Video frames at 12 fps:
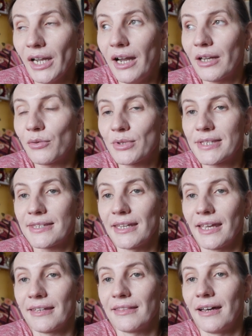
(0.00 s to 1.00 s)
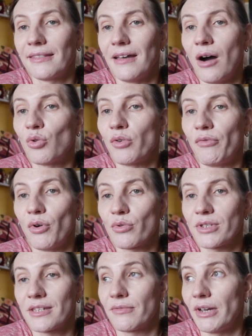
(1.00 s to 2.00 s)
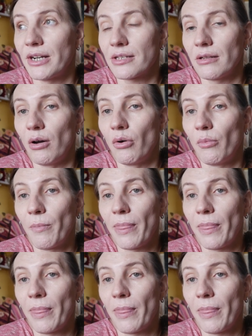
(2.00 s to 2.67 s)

I could say that the autofocus is very slow.